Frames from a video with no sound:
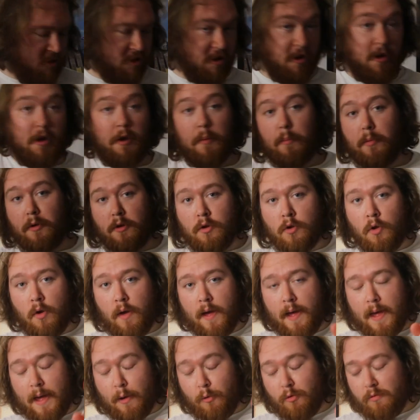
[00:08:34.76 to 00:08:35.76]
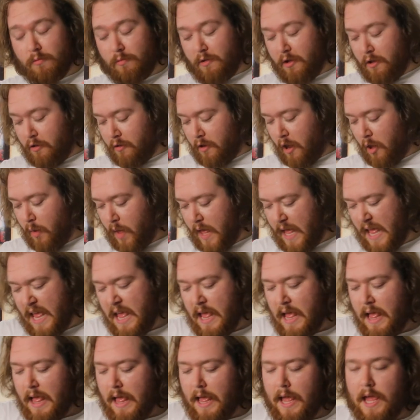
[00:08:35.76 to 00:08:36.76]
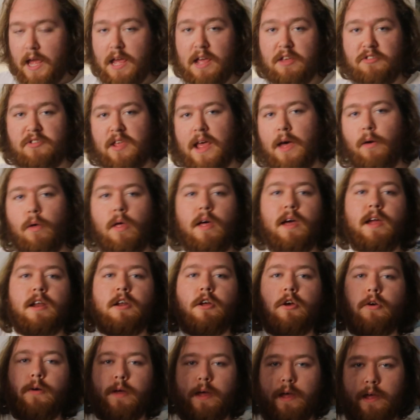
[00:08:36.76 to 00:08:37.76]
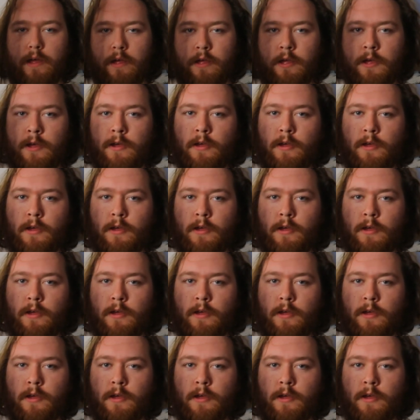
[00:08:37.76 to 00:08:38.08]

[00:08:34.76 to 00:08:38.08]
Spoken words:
Show, but not how you know it, it's how I know it.